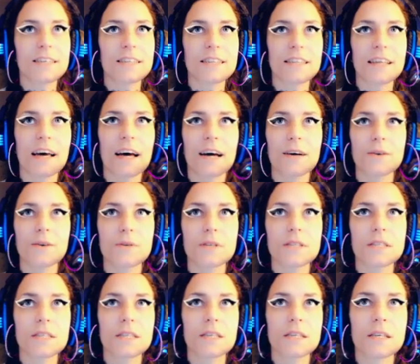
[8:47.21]
That
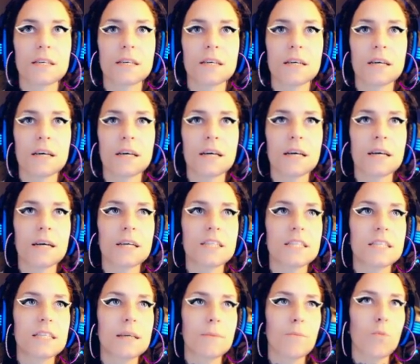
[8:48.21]
was
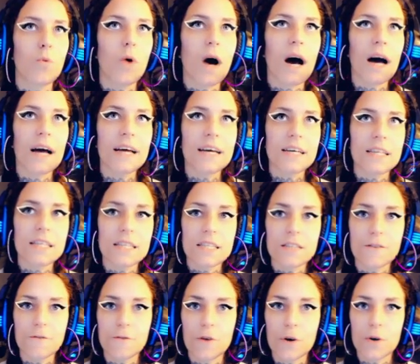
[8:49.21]
some
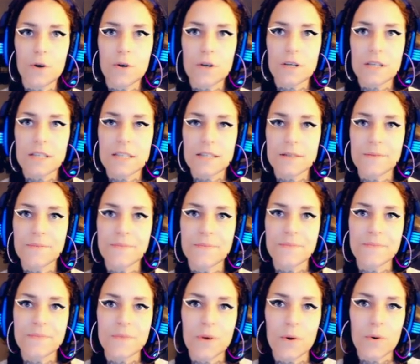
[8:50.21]
wild, folks.
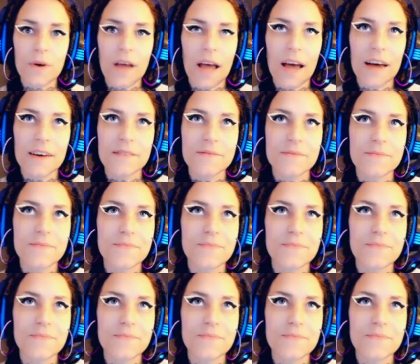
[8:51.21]
Okay.